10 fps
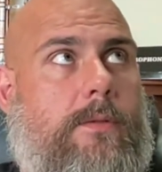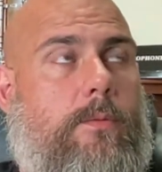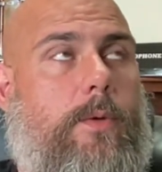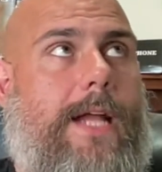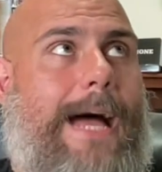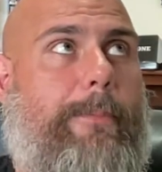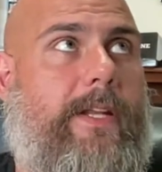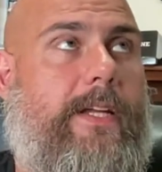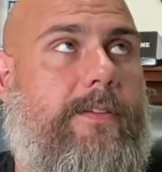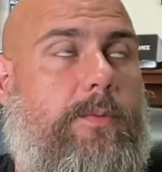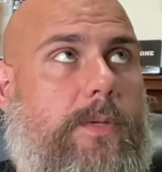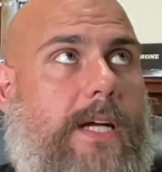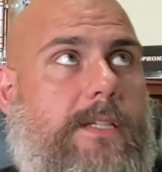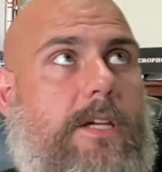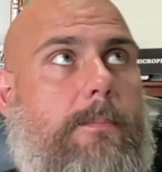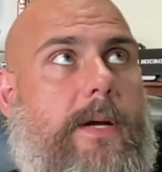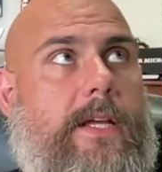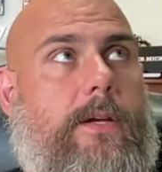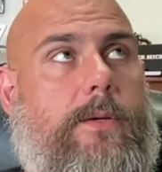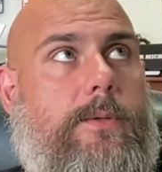what had happened is we got somebody
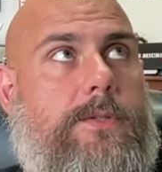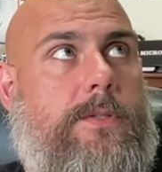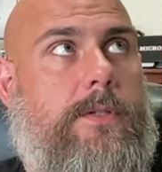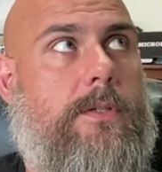who's